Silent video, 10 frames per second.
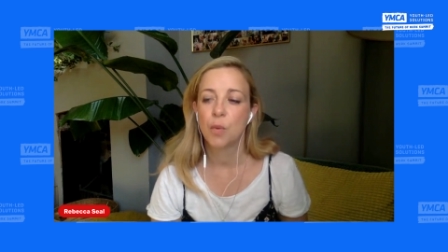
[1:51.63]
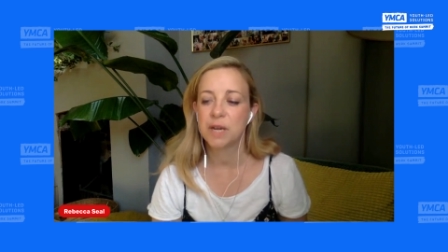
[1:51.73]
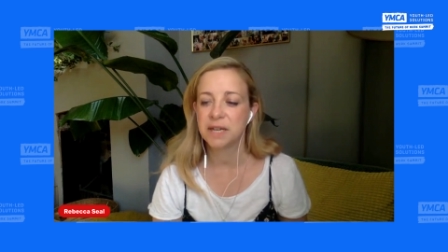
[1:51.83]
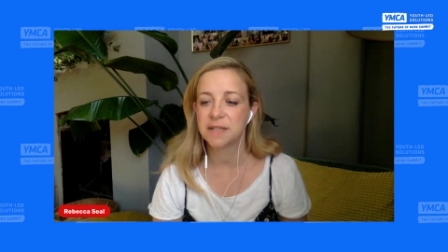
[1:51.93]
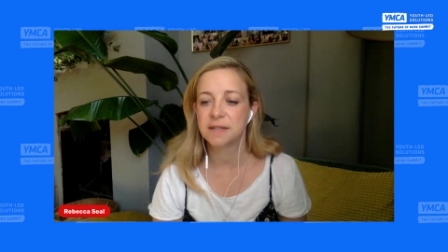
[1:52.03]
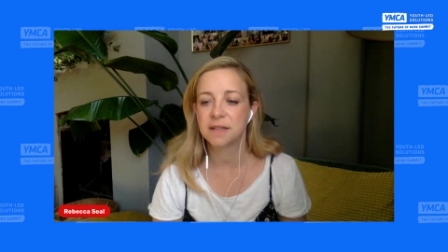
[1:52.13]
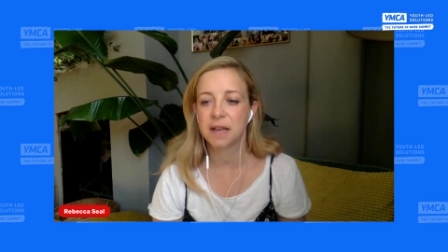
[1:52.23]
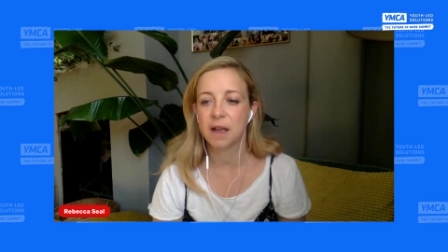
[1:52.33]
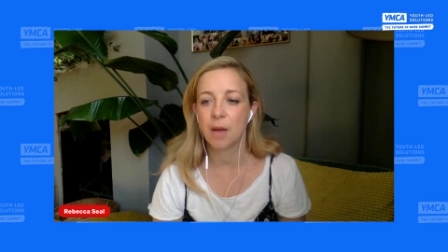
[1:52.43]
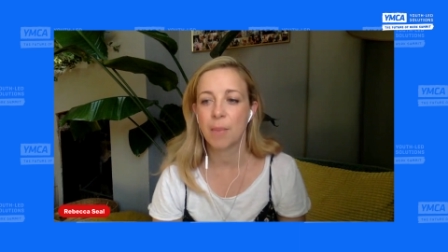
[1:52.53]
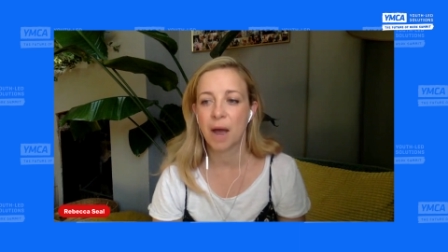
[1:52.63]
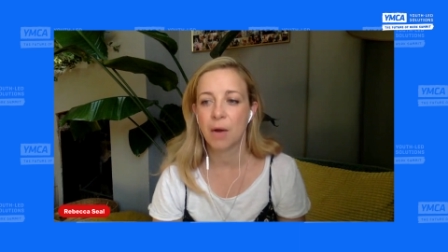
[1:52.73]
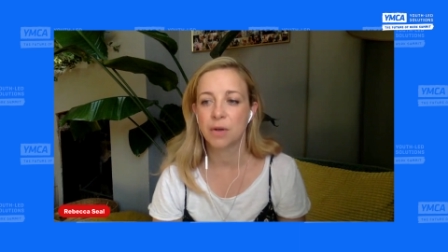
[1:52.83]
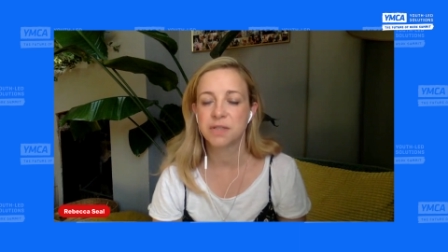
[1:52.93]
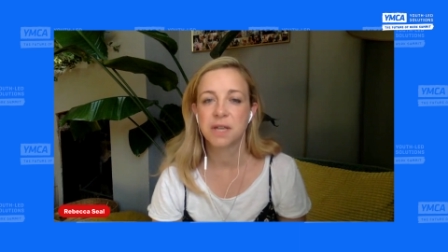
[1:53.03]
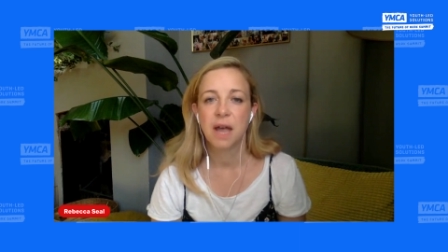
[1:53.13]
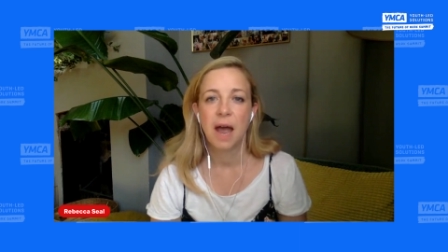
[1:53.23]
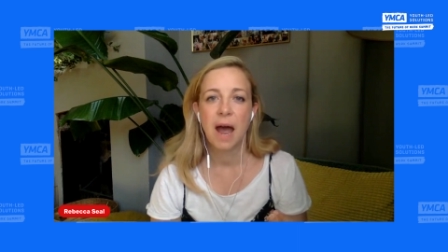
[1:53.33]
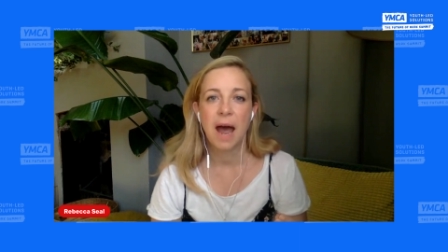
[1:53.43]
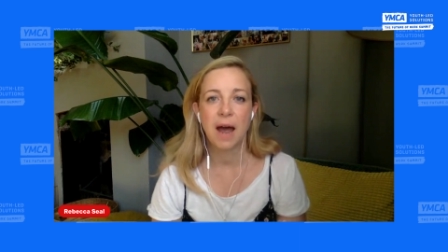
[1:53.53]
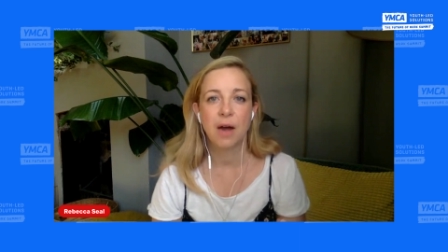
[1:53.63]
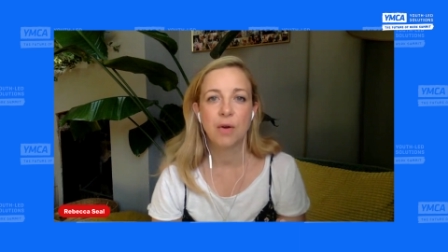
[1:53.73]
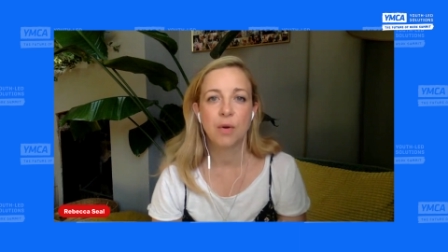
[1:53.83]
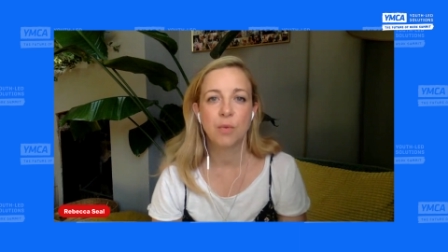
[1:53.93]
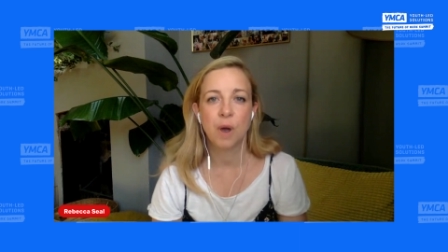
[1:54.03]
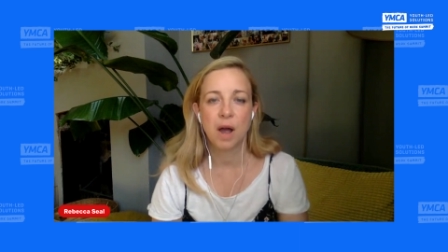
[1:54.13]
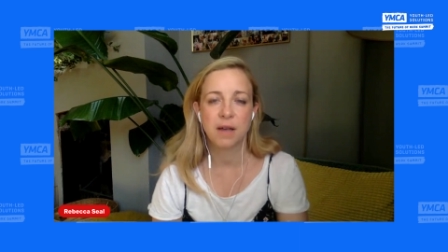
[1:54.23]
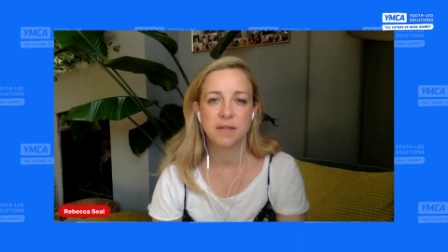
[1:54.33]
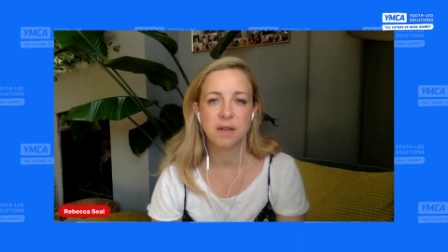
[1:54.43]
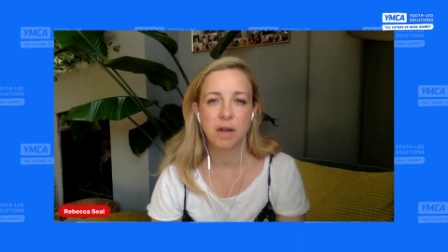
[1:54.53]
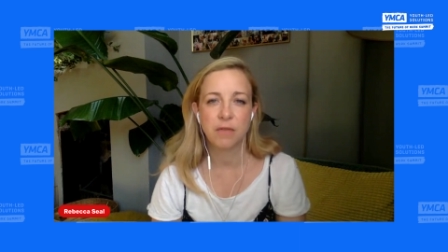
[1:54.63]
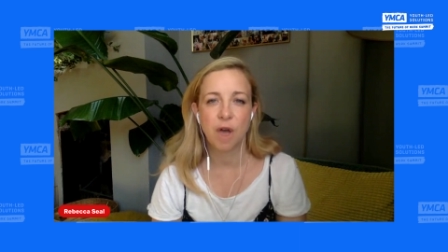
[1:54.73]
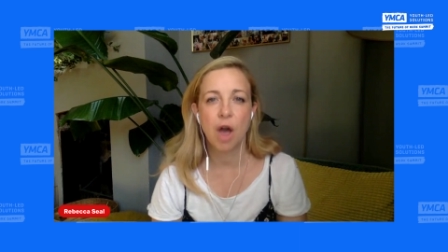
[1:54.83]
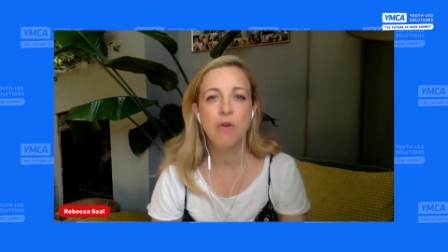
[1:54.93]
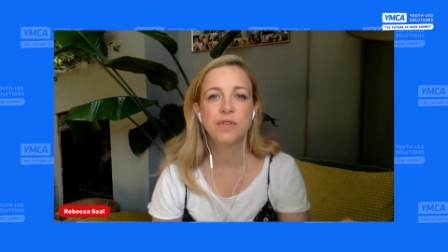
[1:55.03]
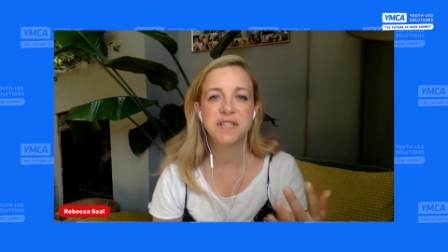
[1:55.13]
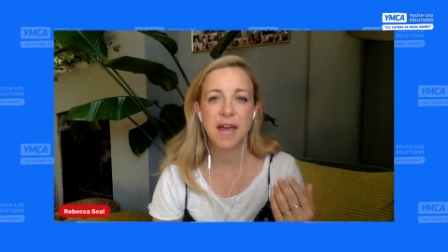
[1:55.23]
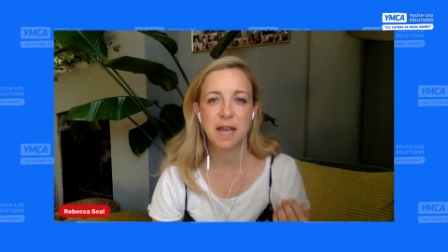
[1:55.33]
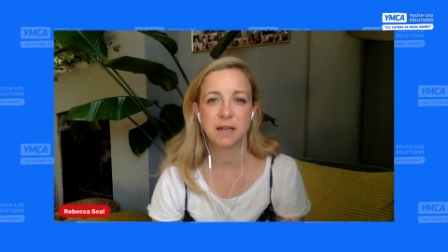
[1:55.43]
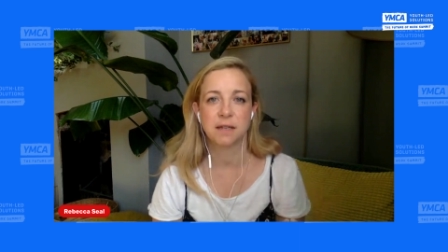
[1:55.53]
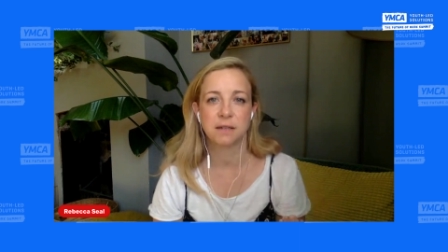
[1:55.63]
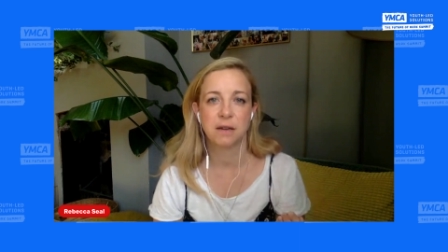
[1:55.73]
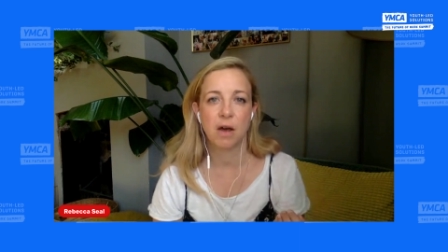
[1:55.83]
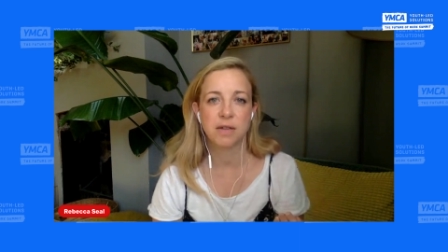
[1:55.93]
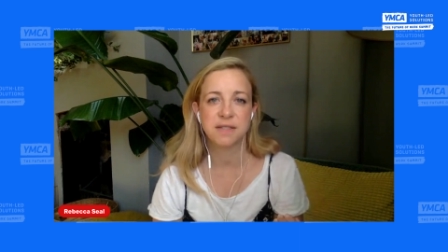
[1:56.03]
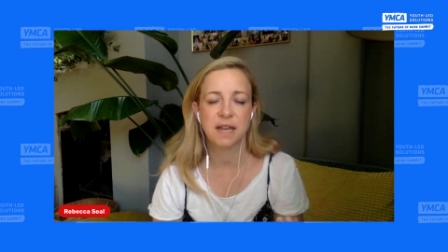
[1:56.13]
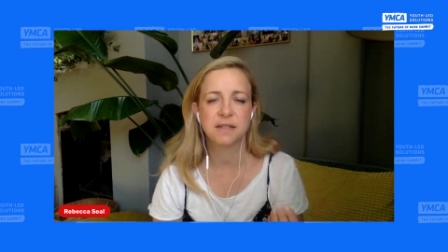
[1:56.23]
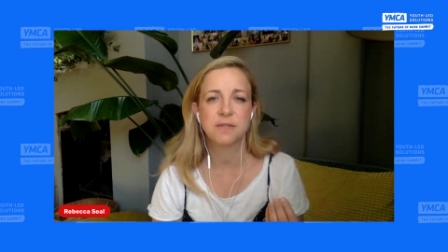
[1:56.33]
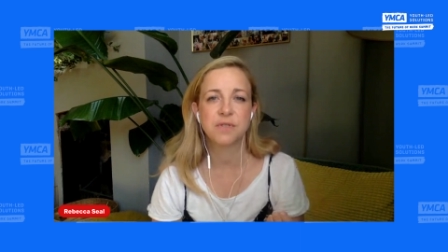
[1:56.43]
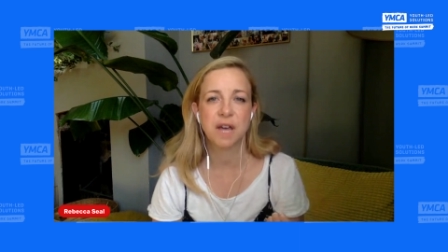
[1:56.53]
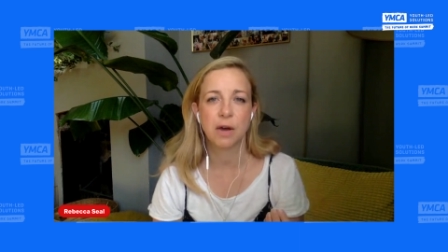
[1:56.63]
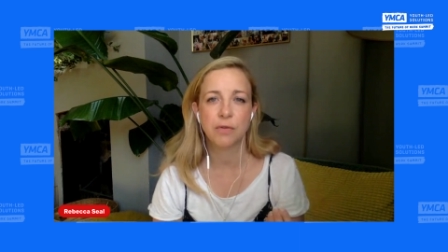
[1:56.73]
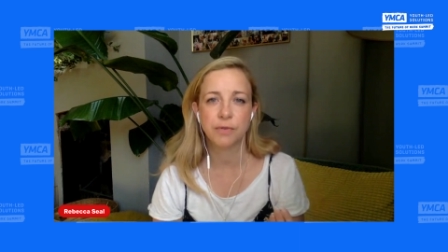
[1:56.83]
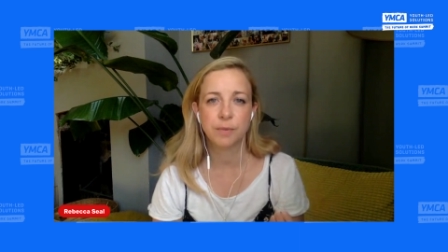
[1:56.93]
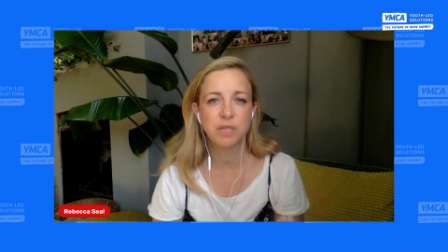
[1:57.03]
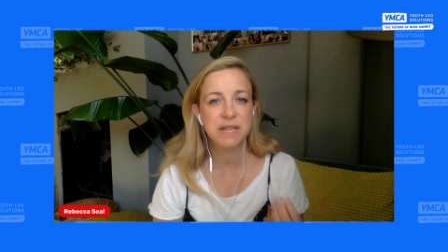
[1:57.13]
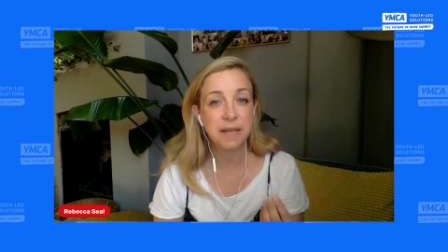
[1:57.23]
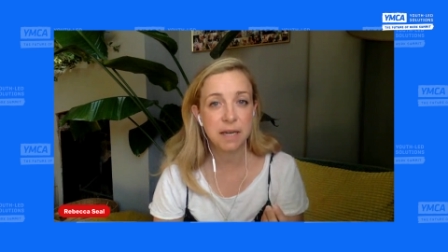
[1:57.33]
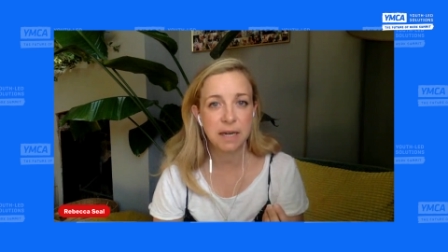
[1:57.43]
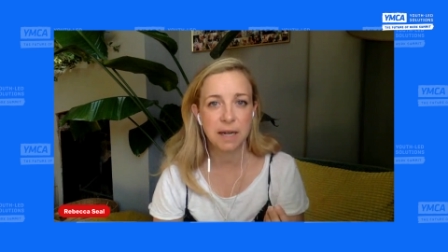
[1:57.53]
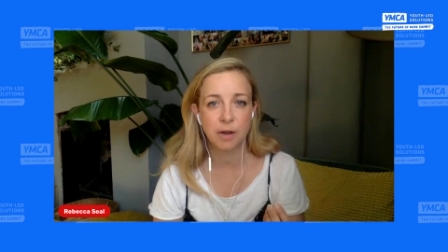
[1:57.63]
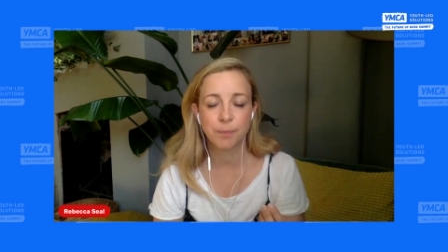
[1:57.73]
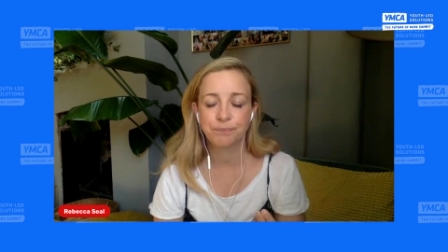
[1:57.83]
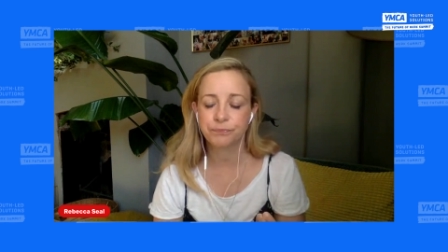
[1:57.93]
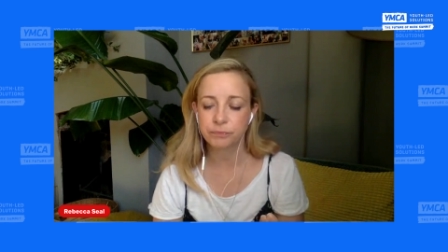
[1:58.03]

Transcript: We need to think about how work has kind of overtaken our sense of self, particularly now,